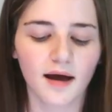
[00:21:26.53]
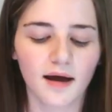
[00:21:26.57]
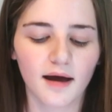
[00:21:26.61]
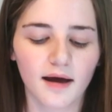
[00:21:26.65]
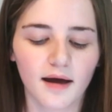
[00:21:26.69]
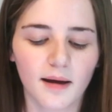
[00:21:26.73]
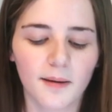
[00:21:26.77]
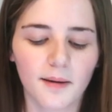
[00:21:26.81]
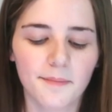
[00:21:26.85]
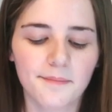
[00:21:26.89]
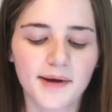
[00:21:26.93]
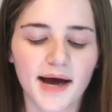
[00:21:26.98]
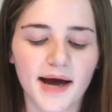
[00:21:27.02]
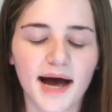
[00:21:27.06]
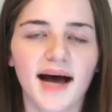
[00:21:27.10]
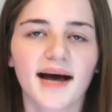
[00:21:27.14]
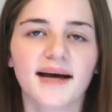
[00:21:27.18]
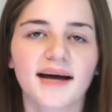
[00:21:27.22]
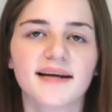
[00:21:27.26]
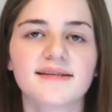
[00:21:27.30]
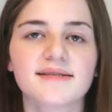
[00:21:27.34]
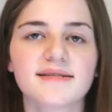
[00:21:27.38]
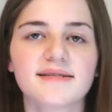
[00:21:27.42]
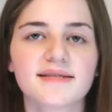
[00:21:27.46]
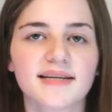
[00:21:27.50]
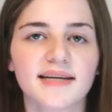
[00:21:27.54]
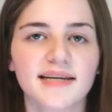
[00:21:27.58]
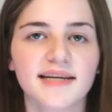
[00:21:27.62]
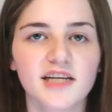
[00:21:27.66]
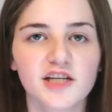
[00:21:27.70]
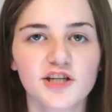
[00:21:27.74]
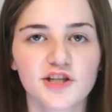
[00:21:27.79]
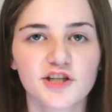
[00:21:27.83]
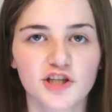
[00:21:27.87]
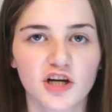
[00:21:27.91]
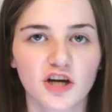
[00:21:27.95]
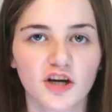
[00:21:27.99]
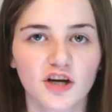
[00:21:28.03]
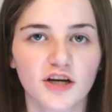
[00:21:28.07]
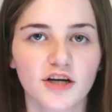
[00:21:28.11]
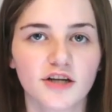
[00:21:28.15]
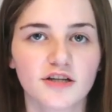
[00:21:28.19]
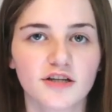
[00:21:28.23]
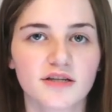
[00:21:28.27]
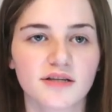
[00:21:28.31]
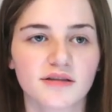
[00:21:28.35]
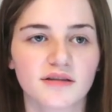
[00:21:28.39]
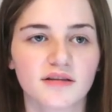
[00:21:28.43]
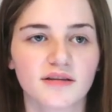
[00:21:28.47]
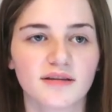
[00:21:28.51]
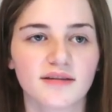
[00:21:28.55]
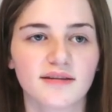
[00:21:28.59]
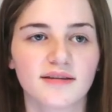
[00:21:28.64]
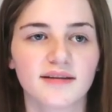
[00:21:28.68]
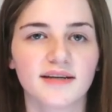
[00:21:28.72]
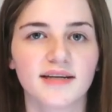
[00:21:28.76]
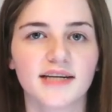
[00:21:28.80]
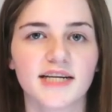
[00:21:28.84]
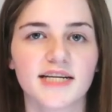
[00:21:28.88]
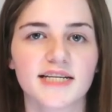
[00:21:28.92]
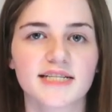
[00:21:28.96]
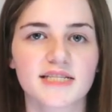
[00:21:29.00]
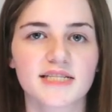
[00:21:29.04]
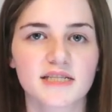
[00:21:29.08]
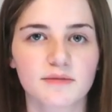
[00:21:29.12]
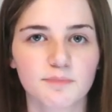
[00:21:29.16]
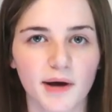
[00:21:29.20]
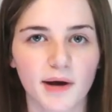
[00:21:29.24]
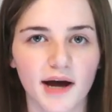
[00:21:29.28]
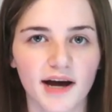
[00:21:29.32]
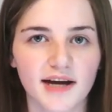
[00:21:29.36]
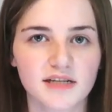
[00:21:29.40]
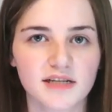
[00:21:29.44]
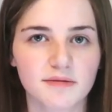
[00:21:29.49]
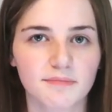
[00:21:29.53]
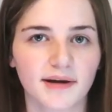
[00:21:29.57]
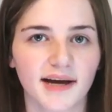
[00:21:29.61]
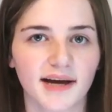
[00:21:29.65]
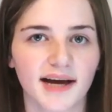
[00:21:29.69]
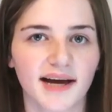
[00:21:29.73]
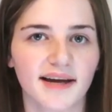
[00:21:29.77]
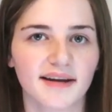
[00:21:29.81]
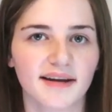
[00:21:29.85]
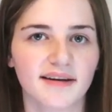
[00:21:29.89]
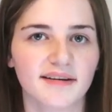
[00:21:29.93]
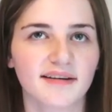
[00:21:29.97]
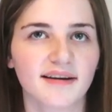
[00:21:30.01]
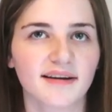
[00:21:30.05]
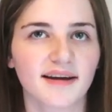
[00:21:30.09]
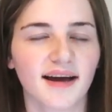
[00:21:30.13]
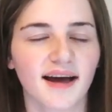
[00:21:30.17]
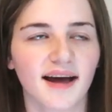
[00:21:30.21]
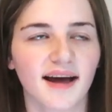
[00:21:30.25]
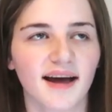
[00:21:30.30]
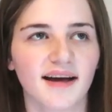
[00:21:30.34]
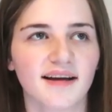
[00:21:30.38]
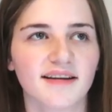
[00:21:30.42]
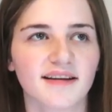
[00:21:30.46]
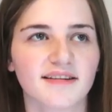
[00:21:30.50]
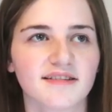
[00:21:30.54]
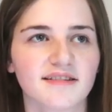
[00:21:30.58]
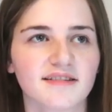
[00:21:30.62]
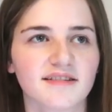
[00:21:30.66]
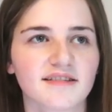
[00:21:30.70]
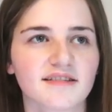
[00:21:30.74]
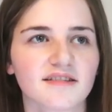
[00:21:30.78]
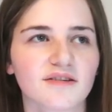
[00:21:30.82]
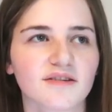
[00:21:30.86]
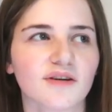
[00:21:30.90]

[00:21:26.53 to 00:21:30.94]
And he showed that the Spider-Man and,